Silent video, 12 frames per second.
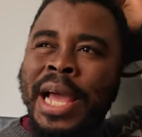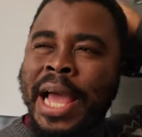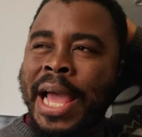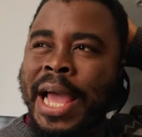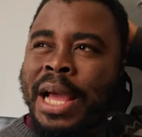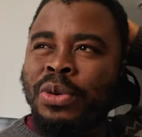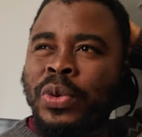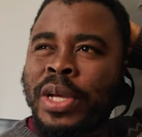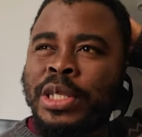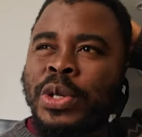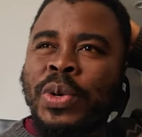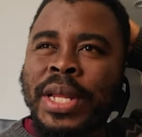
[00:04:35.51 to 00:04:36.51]
and
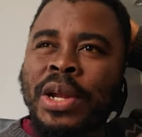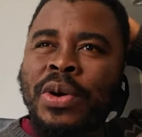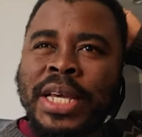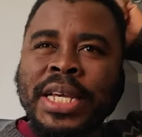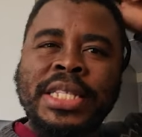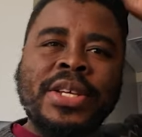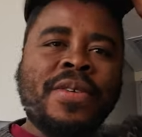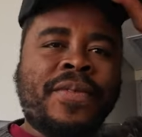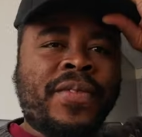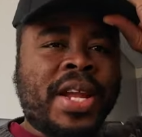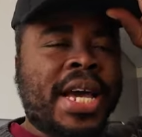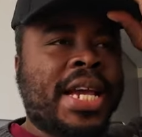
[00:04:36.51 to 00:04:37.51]
we're told that, okay, instead of
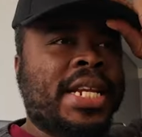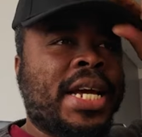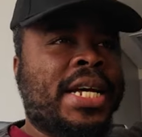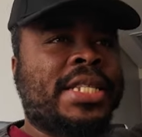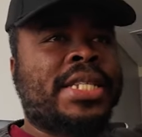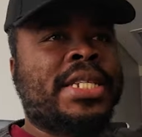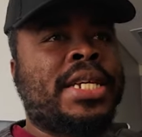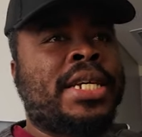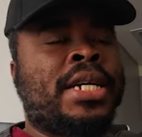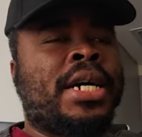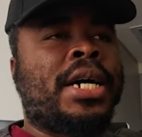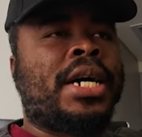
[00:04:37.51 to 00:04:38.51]
flying at
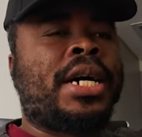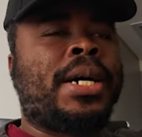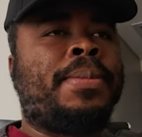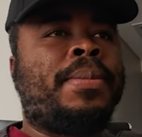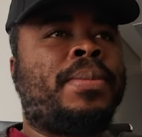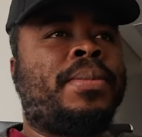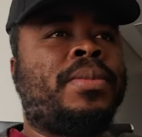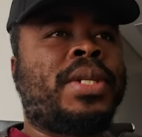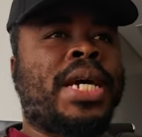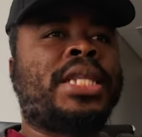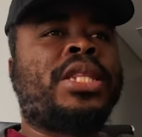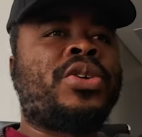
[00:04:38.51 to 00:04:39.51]

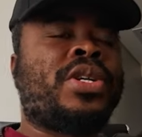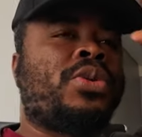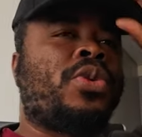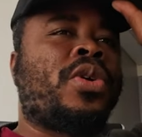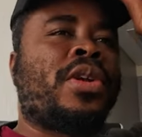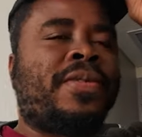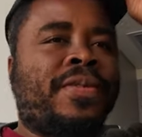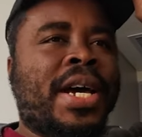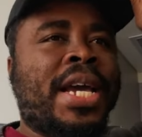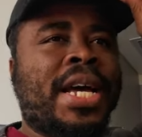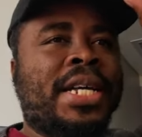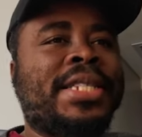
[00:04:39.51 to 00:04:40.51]
9:30, we're gonna
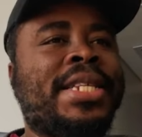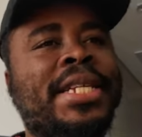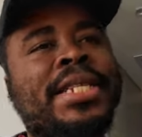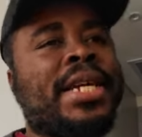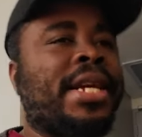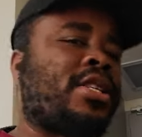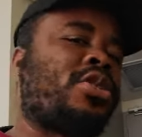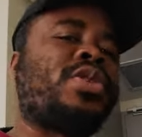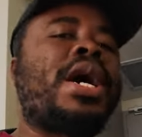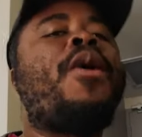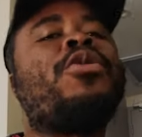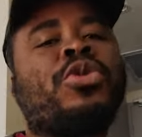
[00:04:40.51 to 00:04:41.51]
fly at 10:30. So
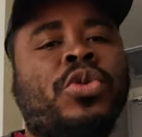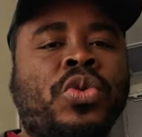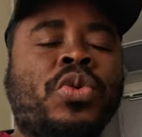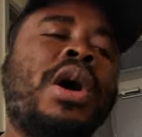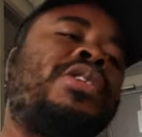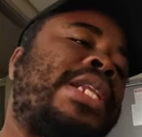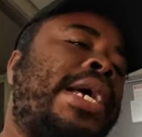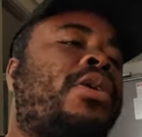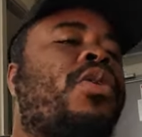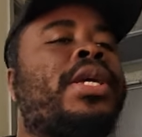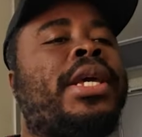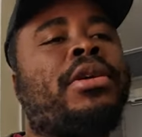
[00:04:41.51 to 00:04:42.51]
that was cool. I was like,
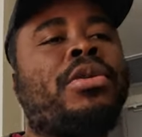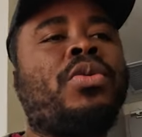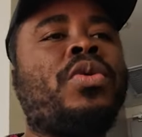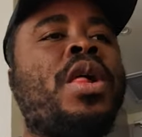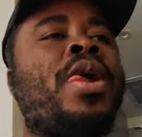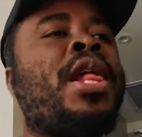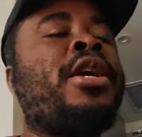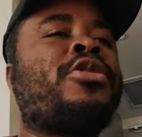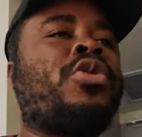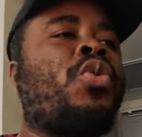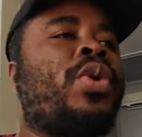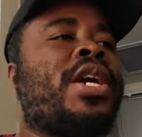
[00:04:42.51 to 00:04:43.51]
okay, cool.
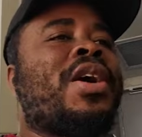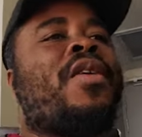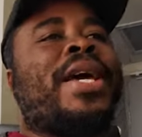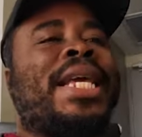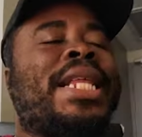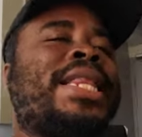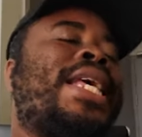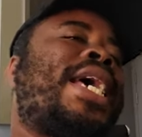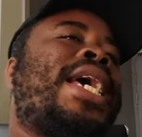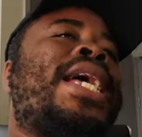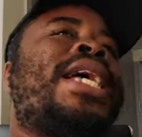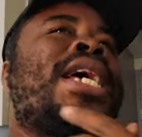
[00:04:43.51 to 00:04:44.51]
So we go in
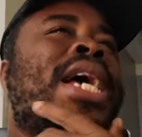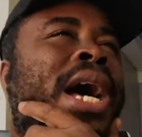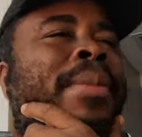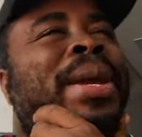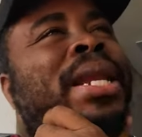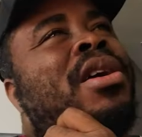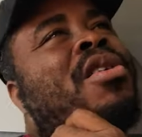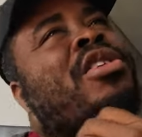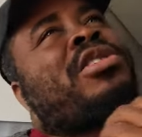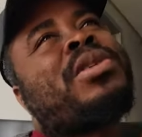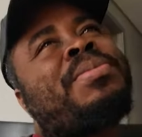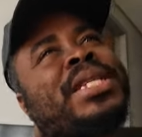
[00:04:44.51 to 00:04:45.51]
there. I mean, the
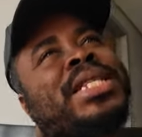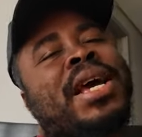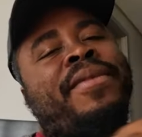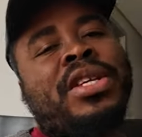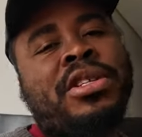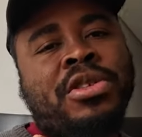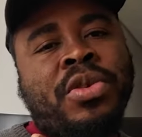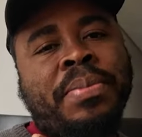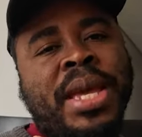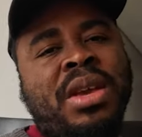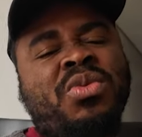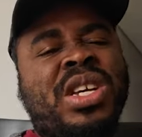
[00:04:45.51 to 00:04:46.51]
customer service to
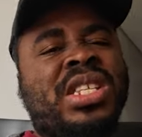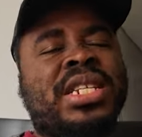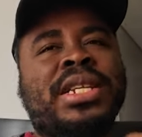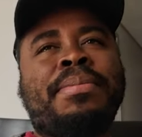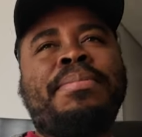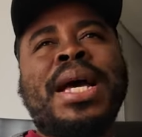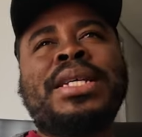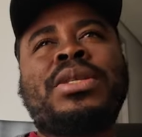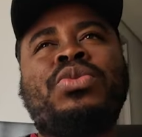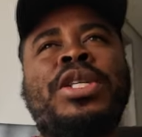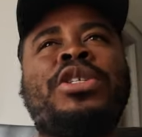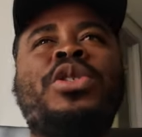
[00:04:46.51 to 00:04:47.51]
me wasn't the
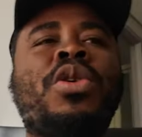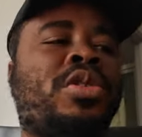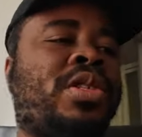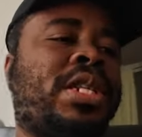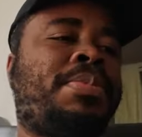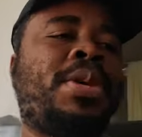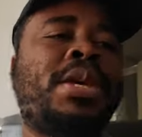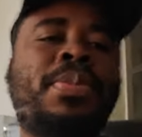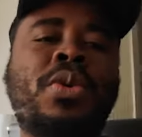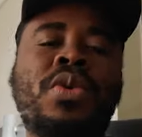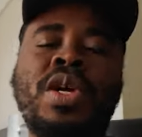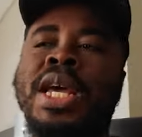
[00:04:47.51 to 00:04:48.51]
best. When you talk to the
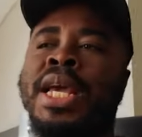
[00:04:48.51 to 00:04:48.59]
people,